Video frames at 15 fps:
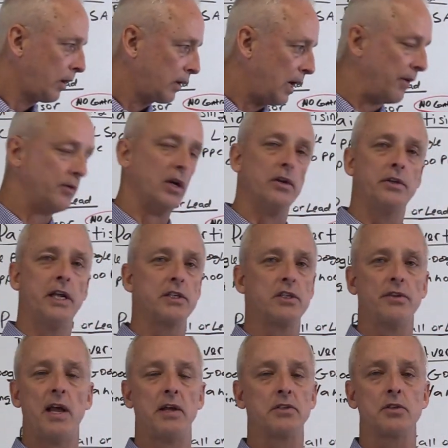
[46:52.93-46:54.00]
I've done tens
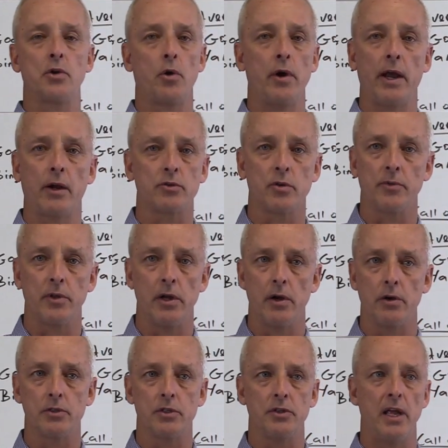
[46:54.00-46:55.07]
of thousands of door hangers over the
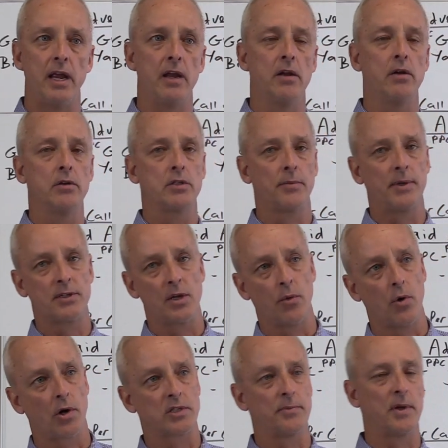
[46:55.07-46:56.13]
years. Sometimes they
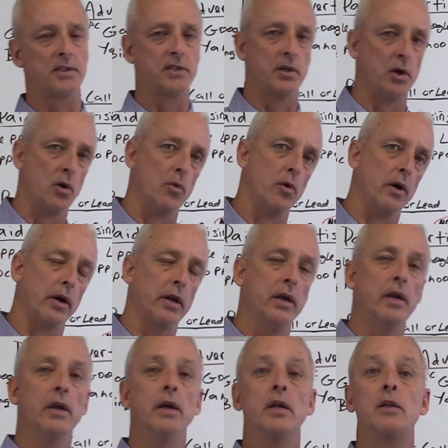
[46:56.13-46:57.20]
work, sometimes they don't work.
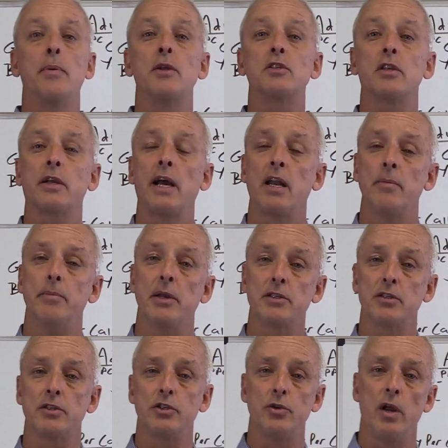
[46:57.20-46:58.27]
Depends on the kind of
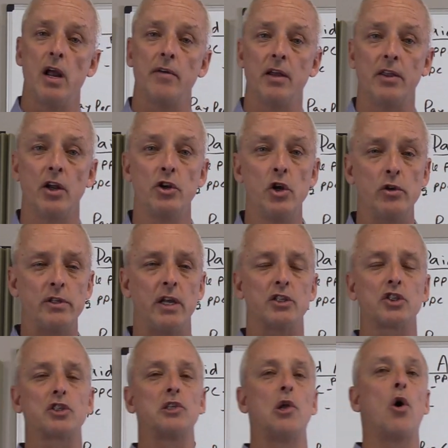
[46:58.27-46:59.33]
business that you have. And they're usually a
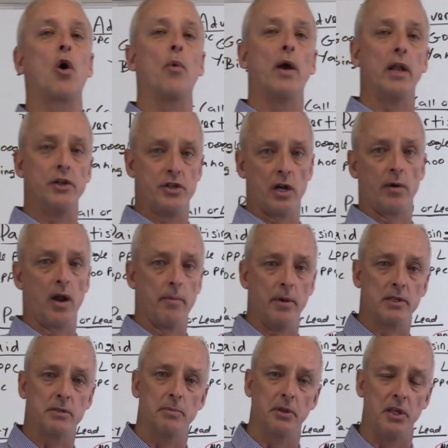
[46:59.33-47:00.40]
slower way to generate
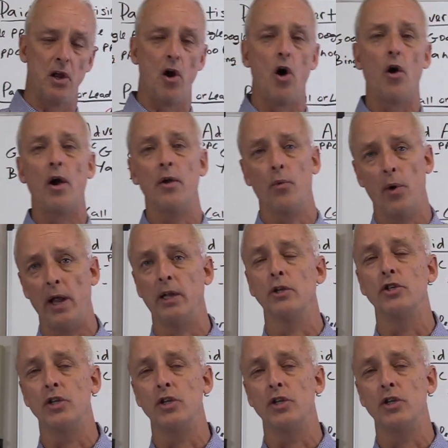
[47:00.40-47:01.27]
business, but they are a way to